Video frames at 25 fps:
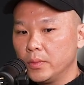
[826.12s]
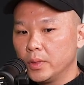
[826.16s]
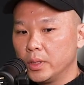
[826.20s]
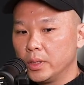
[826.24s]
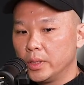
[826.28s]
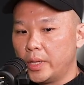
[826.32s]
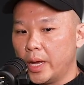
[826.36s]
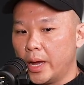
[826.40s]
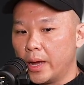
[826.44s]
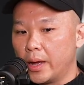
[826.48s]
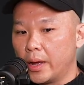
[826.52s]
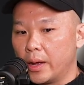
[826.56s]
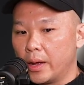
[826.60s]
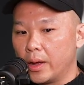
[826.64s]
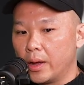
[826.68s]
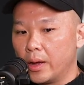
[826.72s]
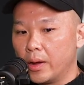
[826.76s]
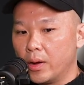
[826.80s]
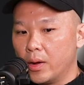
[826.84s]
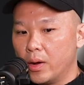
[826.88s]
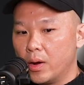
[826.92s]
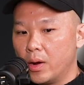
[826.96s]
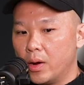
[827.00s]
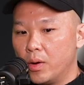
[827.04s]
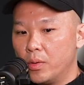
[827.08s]
there
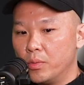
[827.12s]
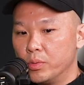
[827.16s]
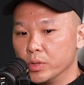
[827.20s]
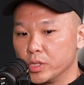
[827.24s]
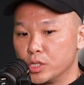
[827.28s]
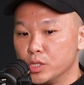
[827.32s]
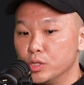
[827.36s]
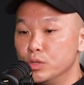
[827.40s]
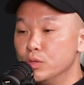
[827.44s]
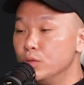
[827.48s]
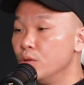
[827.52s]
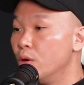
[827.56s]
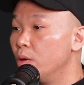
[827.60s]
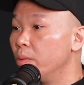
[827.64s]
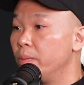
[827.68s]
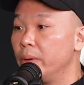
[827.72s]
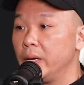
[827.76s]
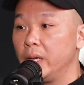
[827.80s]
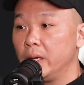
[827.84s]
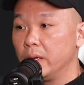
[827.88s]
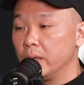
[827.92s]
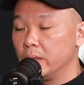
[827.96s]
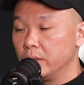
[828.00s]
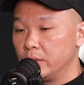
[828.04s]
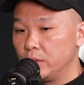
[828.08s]
was
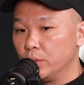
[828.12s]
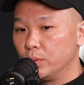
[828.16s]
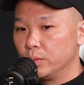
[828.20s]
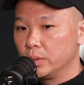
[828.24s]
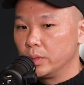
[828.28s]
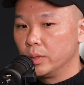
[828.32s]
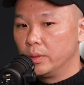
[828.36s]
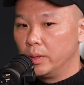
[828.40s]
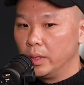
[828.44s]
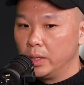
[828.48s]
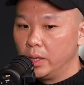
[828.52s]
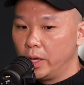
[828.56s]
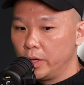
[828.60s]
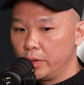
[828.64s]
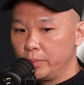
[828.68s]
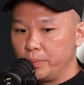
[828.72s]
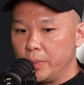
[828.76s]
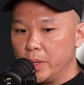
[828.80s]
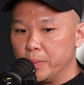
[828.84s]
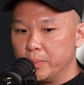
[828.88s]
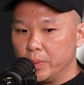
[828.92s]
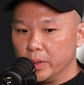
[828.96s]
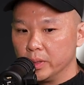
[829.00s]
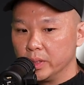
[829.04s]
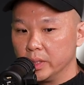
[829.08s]
nobody, so a lot of
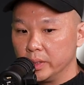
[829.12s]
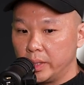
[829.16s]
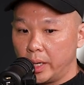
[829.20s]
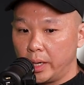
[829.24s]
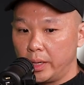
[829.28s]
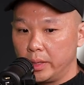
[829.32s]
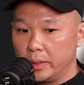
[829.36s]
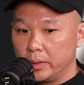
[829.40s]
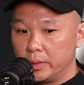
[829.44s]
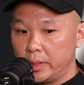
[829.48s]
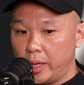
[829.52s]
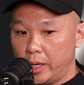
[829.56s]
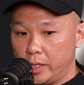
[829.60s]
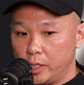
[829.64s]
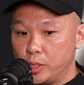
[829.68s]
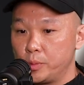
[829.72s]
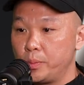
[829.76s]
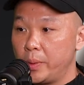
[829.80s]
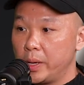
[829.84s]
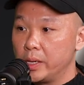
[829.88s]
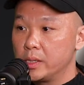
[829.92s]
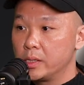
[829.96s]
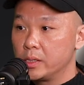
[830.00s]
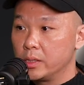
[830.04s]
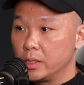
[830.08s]
people in the tech
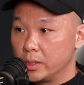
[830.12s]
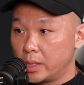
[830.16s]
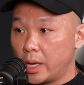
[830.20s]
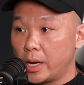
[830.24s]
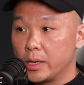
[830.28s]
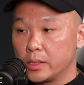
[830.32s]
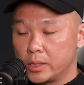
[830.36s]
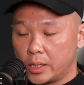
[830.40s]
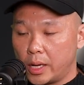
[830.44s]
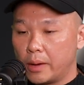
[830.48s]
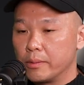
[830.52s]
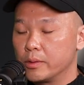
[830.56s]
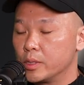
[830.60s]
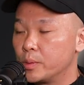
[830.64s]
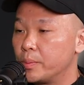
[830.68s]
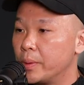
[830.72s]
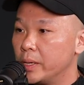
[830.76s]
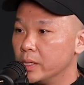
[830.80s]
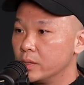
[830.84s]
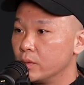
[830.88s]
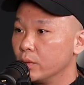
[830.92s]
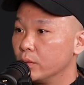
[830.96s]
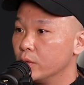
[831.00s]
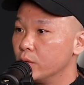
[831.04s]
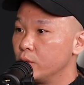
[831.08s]
space, the startup
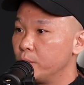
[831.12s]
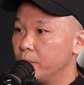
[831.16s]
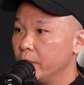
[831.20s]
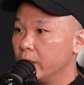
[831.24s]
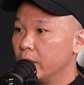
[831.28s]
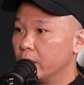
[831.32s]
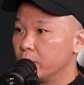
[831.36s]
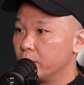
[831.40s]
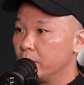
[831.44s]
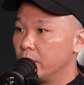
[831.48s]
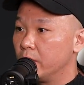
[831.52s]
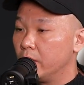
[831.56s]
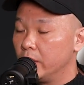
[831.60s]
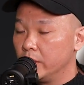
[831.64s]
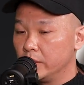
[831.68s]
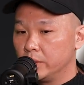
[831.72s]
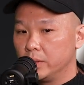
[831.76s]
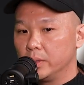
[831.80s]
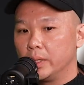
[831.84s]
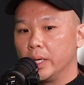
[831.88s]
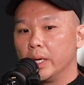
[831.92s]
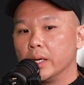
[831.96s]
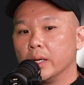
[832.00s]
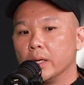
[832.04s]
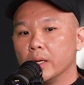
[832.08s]
space, so to speak, as we call it
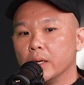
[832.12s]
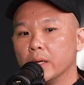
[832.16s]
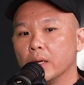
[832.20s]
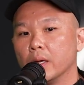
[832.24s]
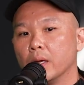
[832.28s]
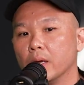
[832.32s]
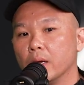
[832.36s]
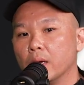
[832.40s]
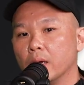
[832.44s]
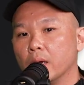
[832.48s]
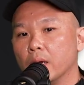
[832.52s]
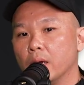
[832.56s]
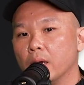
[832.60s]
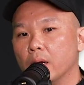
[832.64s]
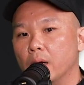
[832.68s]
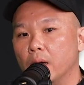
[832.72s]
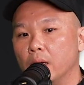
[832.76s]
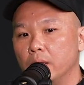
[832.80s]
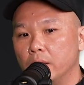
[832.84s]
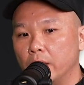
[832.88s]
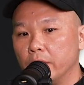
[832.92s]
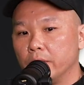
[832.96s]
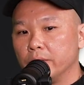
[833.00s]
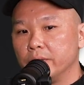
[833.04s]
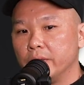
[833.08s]
today, a
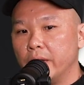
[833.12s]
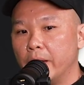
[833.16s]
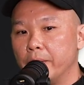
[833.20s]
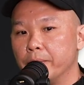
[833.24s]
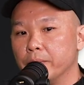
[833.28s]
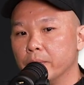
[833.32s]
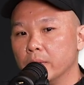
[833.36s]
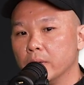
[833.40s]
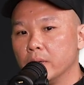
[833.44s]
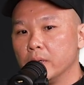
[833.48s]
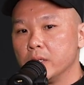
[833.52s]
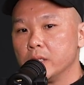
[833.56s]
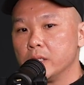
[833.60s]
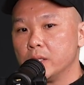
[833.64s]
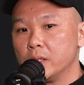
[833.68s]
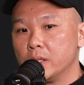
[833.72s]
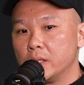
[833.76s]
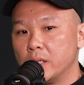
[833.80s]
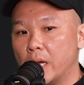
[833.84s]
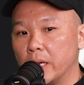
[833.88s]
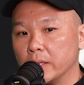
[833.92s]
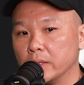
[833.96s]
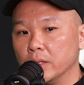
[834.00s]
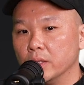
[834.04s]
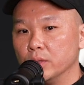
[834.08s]
lot of them
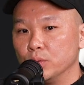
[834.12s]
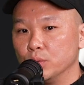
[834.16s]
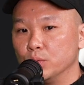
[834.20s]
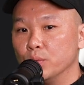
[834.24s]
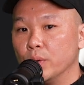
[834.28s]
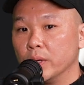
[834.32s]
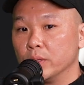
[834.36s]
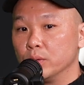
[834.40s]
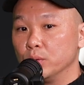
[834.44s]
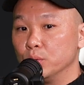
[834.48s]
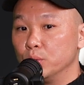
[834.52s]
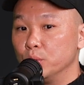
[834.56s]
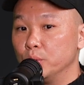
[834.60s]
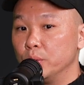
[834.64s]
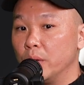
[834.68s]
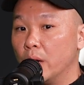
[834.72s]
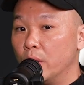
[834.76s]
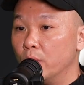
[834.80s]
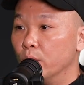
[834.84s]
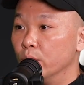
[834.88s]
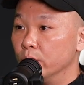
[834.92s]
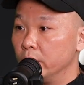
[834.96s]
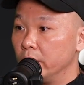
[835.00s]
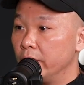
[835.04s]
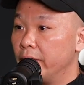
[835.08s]
started to want to do their
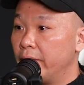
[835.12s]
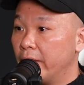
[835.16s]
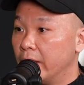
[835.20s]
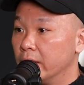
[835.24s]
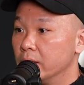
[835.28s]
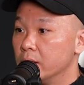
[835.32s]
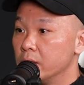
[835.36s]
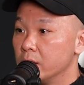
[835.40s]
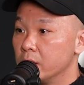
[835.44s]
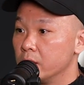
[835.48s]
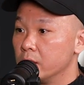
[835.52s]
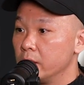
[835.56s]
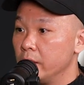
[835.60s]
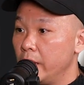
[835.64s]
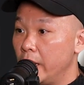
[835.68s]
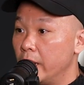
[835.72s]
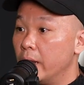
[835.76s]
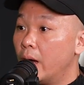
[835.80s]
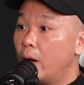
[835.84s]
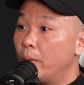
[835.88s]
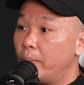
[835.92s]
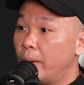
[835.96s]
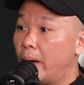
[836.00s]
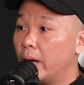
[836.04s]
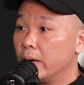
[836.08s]
own events in
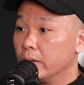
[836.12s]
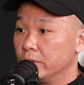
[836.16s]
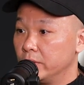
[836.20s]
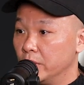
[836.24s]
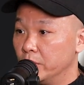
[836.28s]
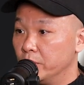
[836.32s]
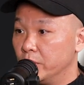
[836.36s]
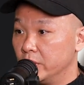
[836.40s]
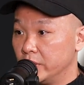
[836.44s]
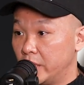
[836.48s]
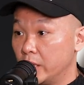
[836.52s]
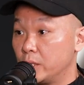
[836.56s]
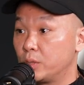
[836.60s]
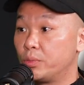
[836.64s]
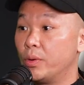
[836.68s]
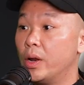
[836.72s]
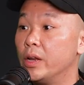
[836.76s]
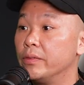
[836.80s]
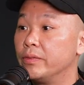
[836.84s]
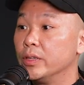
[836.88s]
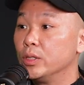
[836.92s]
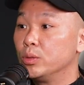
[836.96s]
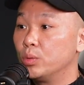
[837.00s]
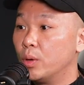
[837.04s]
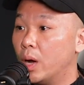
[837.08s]
our part of the world that's
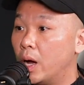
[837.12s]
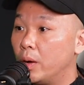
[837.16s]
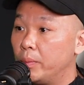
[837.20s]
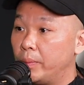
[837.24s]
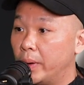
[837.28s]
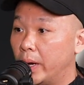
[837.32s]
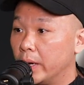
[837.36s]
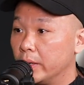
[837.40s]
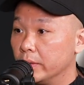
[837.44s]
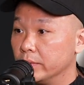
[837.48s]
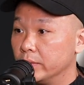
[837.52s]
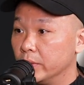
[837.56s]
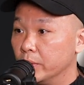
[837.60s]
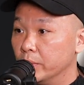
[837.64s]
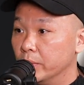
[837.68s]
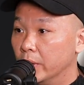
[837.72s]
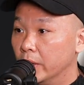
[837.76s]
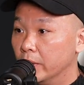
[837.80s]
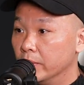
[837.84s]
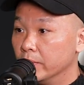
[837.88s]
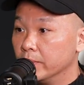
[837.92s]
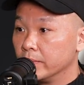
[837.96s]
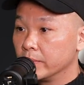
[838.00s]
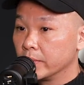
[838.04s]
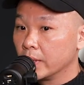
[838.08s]
relevant to our part of the
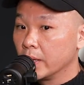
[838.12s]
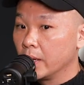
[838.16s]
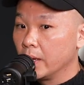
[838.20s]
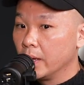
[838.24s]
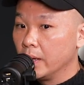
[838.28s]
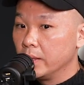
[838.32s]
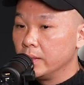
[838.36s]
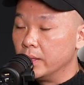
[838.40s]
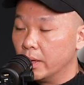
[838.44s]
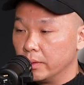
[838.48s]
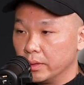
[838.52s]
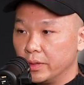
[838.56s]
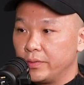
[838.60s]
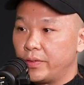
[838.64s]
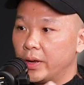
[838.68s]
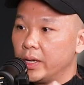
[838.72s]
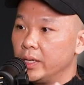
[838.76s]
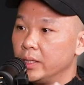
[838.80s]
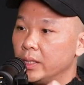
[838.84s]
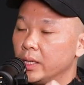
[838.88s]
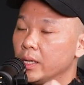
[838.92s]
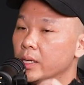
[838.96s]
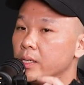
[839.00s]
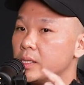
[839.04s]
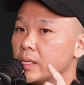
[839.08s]
world. Now, the
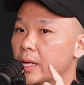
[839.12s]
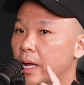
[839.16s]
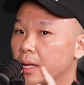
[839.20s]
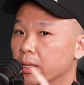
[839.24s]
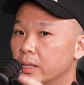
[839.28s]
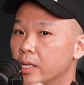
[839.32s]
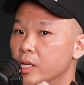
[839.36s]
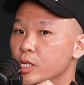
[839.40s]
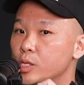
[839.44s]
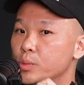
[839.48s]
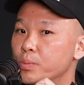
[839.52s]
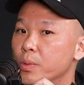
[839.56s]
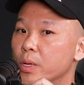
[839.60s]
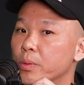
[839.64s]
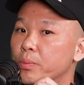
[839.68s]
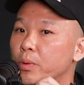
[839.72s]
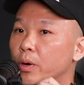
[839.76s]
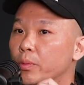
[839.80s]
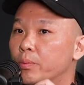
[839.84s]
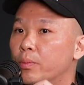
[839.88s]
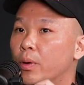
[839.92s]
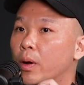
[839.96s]
funny thing is that these people